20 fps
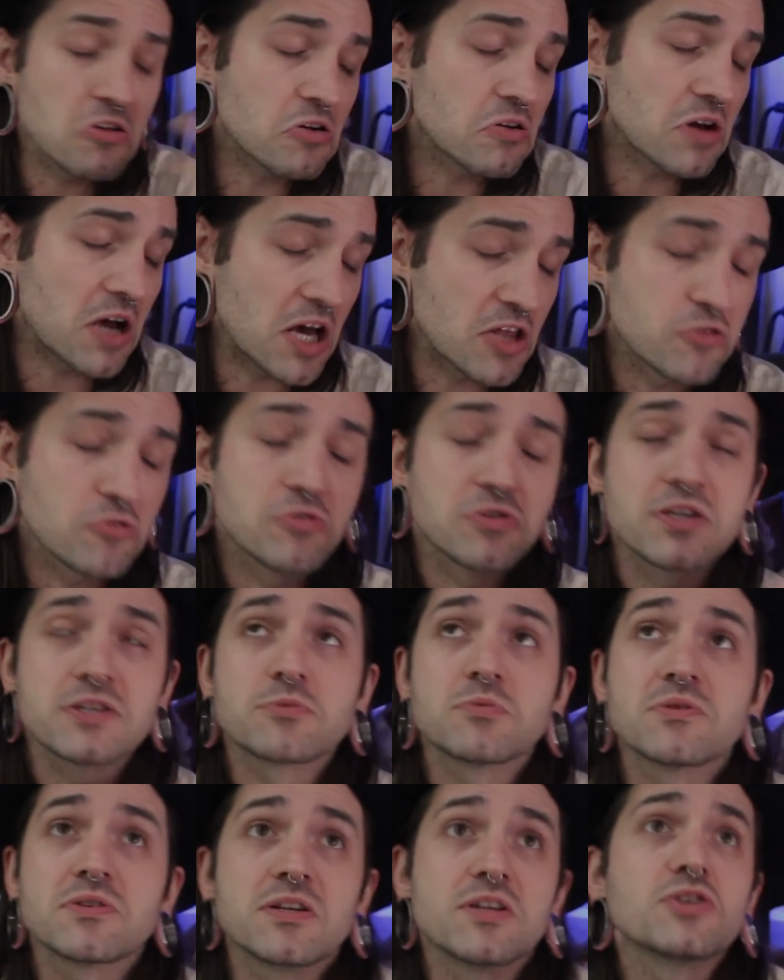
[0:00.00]
Look, I thought
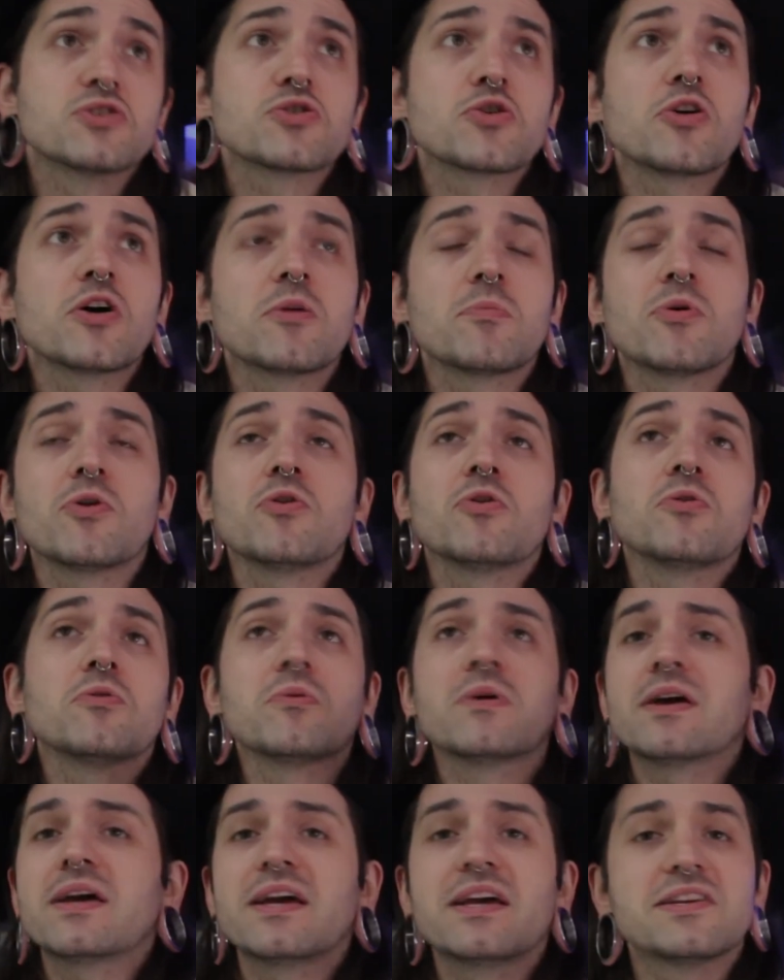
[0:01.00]
this was an
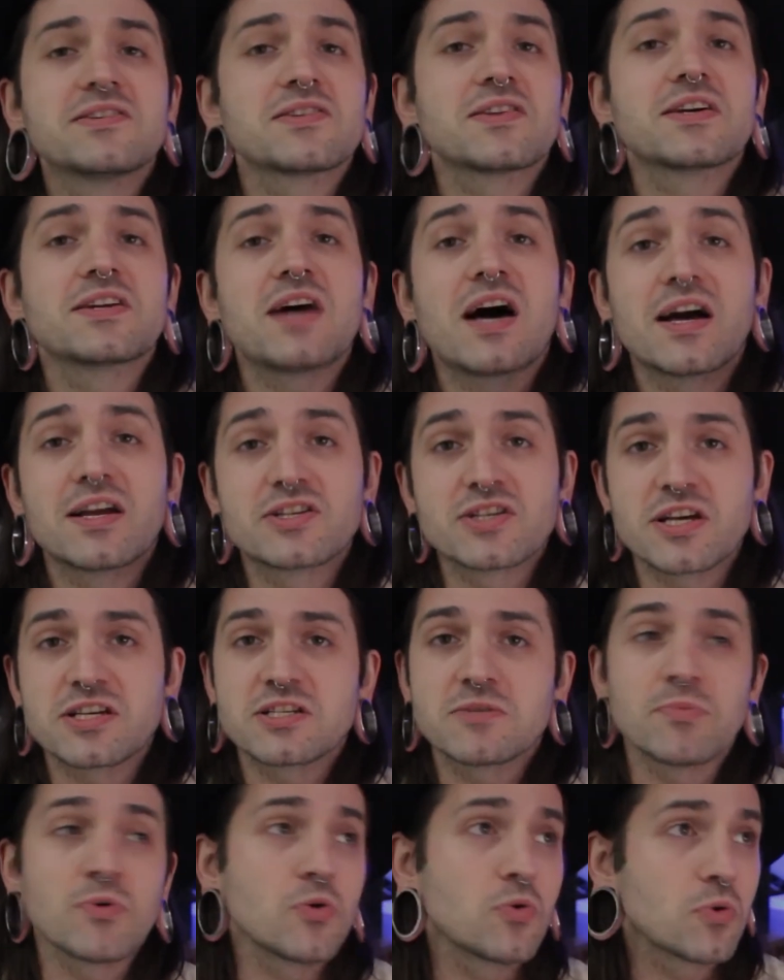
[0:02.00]
enjoyable, easily
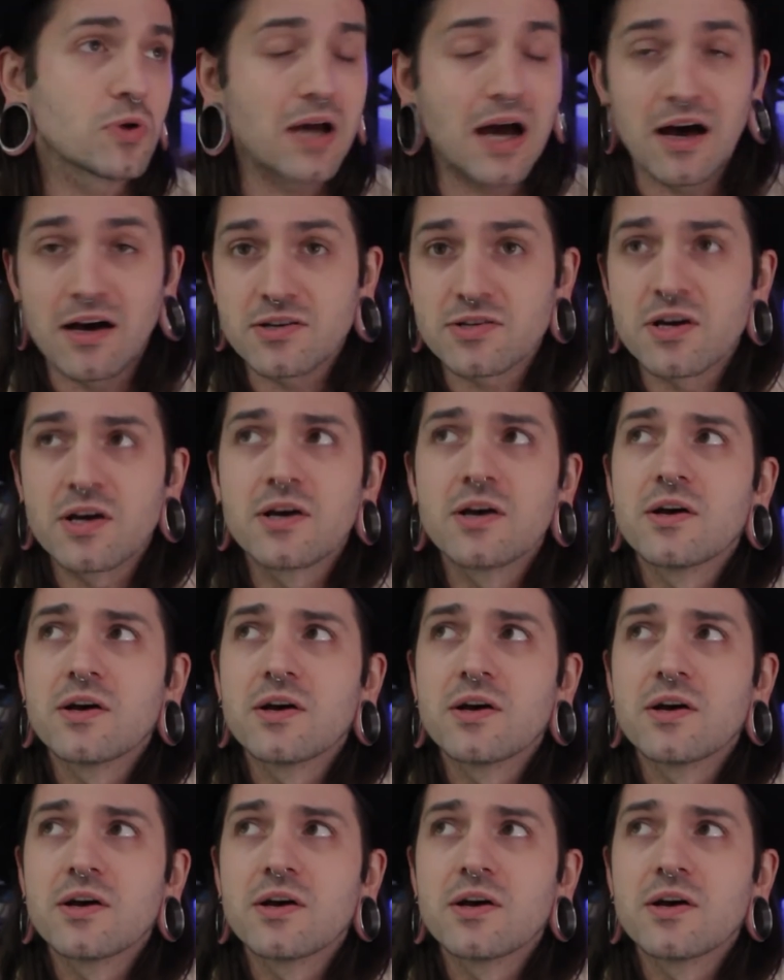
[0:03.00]
digestible cut